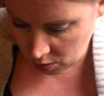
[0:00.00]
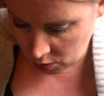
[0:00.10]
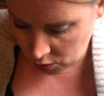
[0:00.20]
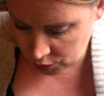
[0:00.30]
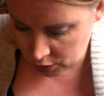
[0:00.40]

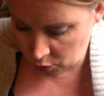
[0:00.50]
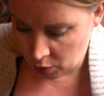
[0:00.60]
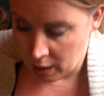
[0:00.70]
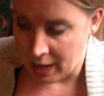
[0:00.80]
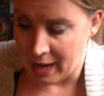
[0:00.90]
also,
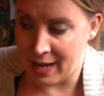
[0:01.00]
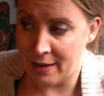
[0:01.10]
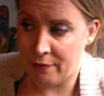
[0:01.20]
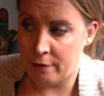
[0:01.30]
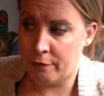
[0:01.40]

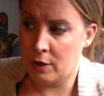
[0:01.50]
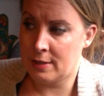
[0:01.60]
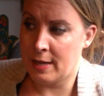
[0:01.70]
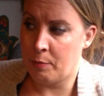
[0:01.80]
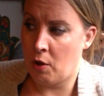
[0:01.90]
if, for
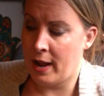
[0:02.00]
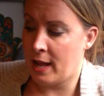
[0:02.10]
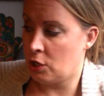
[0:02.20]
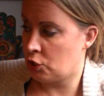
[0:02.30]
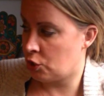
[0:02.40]
example, I
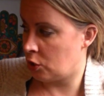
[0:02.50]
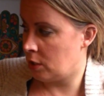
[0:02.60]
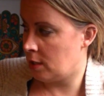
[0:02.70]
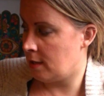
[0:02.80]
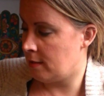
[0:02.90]
had a
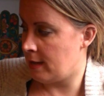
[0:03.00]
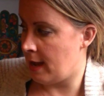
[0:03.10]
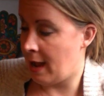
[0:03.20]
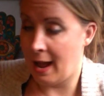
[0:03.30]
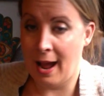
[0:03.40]
shirt
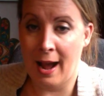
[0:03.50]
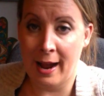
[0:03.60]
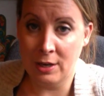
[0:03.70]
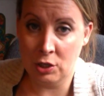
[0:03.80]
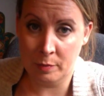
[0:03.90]
that
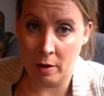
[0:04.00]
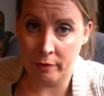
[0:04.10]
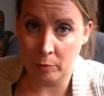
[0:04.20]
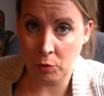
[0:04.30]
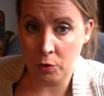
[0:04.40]
I just bought
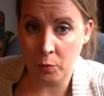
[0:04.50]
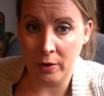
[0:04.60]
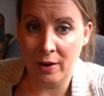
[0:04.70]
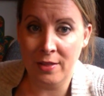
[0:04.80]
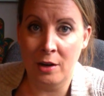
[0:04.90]
from
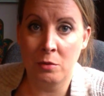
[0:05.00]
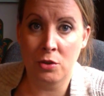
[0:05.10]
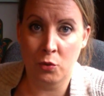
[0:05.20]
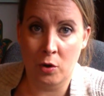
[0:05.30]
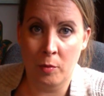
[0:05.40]
Goodwill, I thought it was
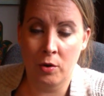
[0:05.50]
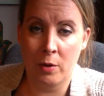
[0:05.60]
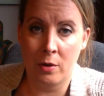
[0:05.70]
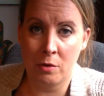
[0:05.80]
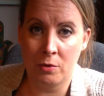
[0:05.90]
adorable and I
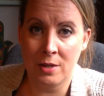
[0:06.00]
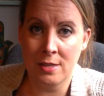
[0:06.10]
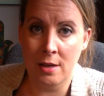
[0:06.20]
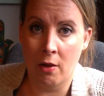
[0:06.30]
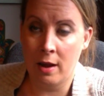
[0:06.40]
wanted to
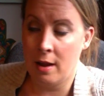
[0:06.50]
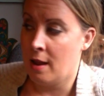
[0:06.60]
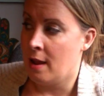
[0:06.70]
resell it.